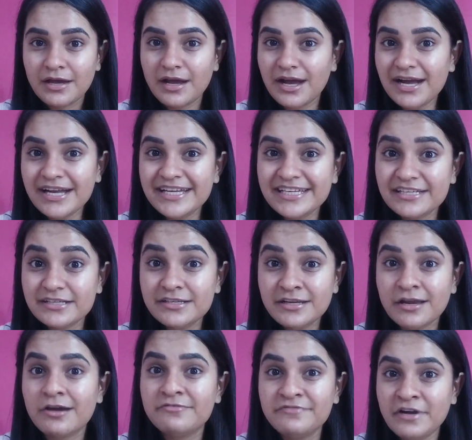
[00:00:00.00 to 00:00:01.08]
I
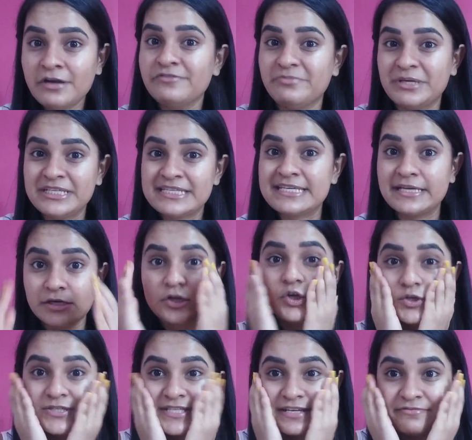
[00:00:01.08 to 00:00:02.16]
love how my skin
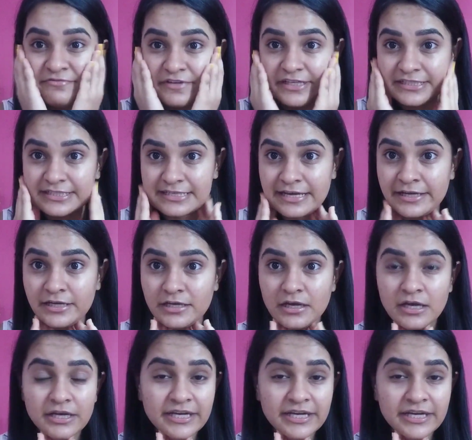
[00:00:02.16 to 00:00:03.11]
looks and feels like.